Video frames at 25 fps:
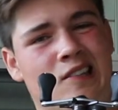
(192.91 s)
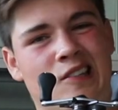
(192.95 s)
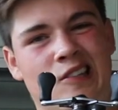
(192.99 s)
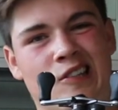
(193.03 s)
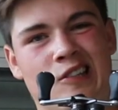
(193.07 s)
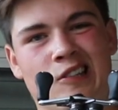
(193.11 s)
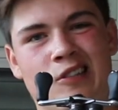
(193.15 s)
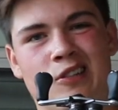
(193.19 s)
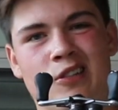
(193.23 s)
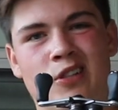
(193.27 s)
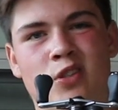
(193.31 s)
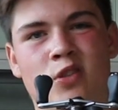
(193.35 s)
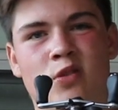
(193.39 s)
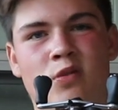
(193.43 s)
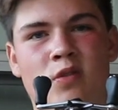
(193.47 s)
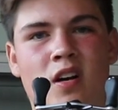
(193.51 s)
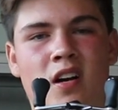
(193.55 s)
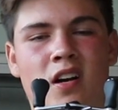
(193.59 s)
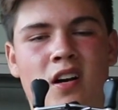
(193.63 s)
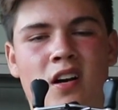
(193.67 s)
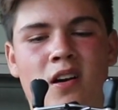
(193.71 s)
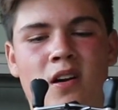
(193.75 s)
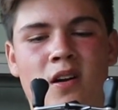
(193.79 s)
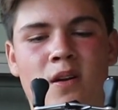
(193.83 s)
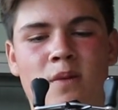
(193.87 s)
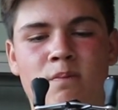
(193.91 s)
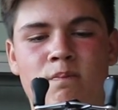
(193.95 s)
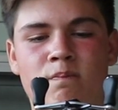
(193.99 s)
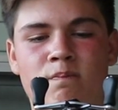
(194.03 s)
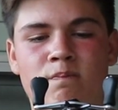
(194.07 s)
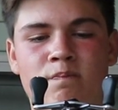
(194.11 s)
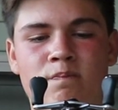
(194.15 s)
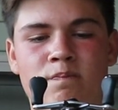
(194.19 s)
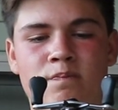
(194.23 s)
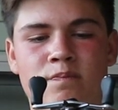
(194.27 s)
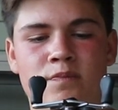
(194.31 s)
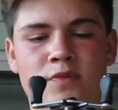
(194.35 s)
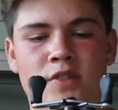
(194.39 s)
So,
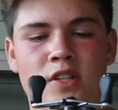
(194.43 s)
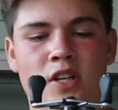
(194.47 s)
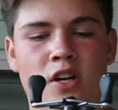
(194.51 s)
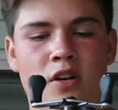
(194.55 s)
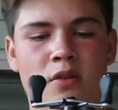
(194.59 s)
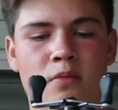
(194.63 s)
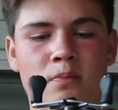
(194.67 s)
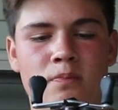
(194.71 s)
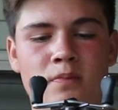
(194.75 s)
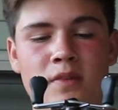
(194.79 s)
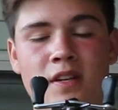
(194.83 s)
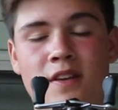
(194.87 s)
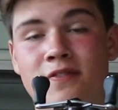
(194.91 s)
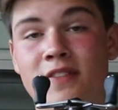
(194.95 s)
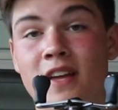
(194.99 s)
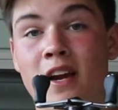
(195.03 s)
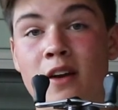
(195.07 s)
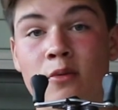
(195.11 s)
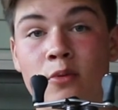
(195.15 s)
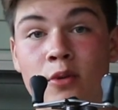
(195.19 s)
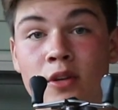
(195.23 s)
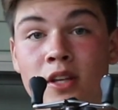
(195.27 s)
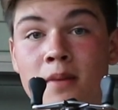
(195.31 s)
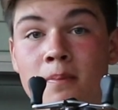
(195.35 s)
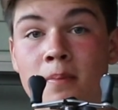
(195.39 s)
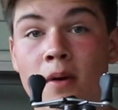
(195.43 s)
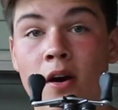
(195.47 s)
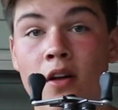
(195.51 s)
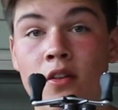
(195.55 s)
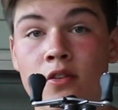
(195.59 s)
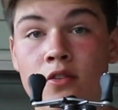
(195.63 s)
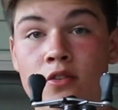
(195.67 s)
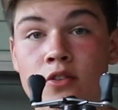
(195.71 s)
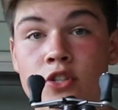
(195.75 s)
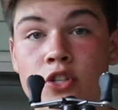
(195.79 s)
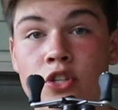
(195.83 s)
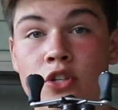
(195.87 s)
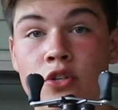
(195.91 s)
you know, if that really
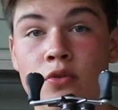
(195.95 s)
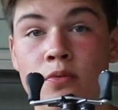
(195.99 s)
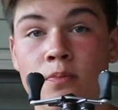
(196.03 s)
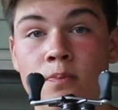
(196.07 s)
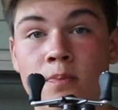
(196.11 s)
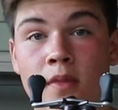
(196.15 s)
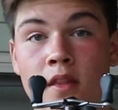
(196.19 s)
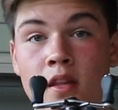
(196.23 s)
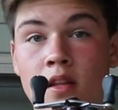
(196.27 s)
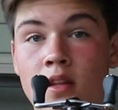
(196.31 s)
bothers you,